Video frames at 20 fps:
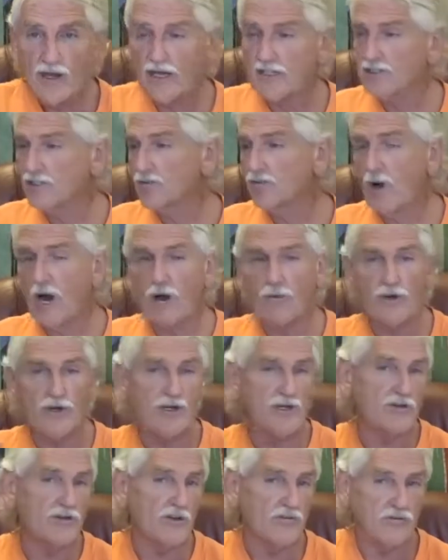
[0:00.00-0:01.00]
This is why we
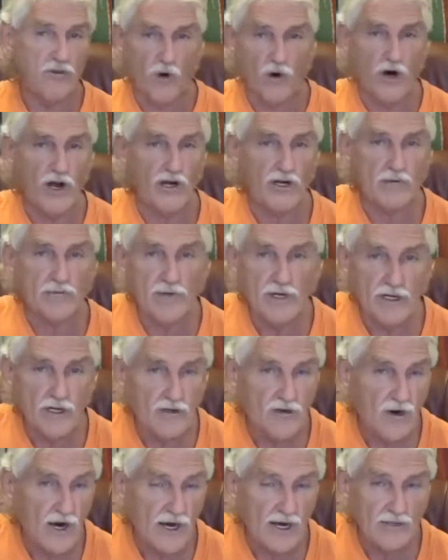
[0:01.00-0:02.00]
do the 400
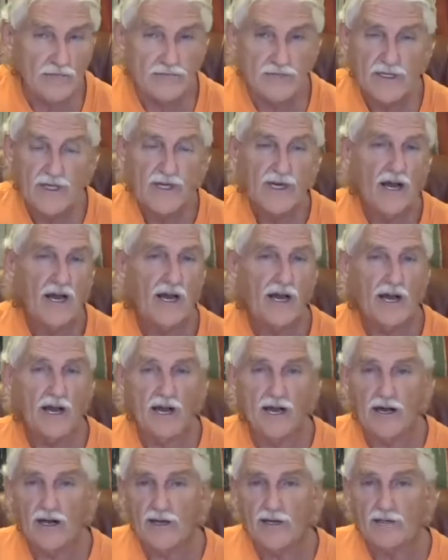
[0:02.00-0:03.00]
milligram
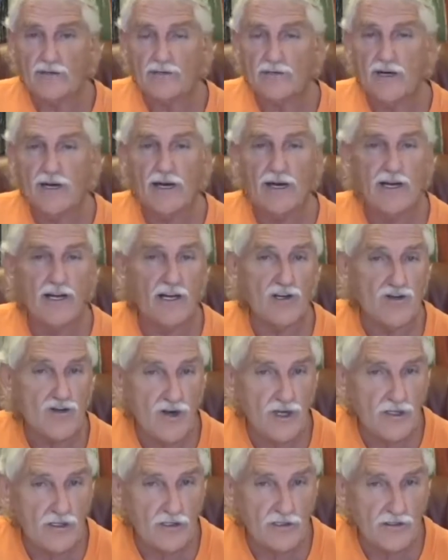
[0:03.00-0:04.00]

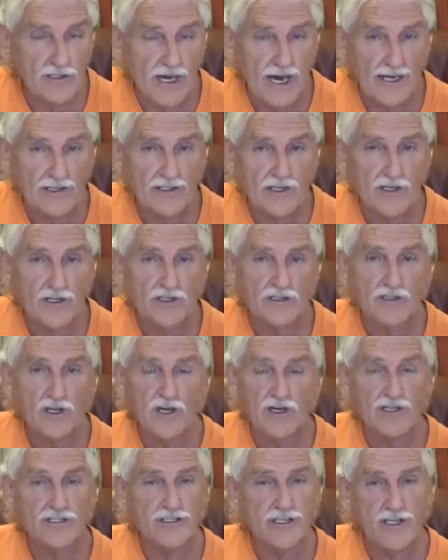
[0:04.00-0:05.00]
adrenal glandulars
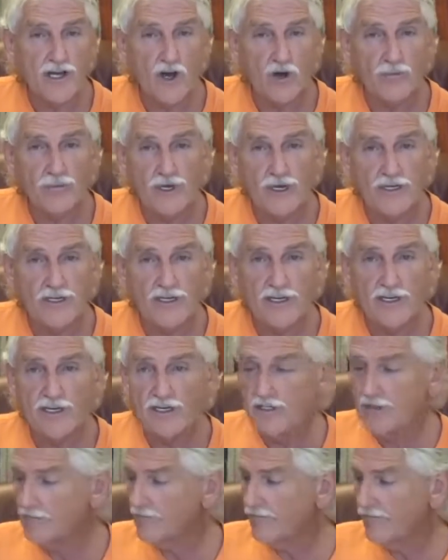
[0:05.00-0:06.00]
on a
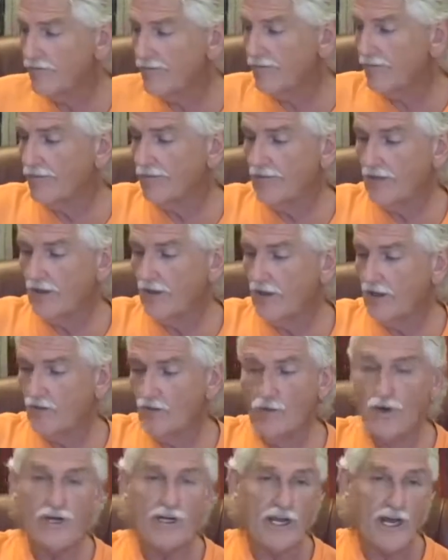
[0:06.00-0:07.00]
COPD.
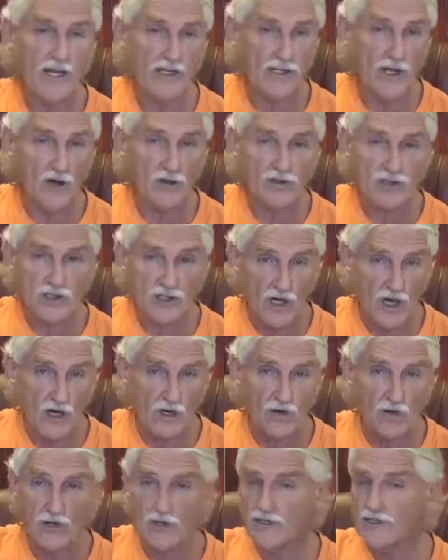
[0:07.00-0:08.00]
We can go
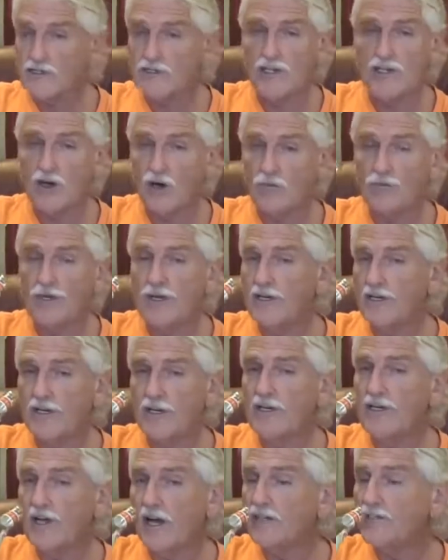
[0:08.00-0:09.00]
slow on a
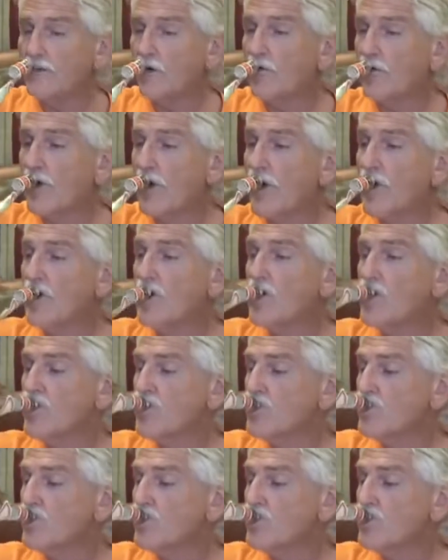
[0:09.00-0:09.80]
COPD. That's okay.